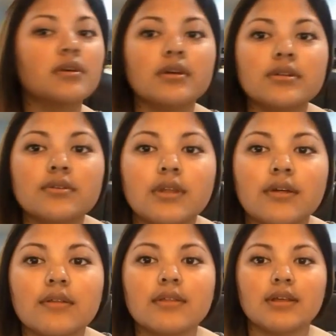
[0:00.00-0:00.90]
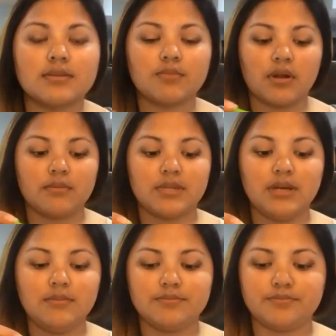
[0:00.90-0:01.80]
Okay, so now that that's primed
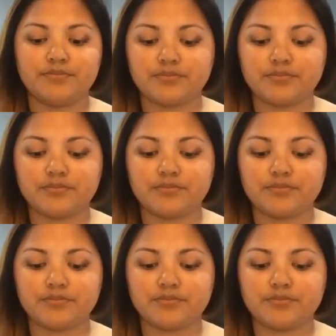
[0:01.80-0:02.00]
up,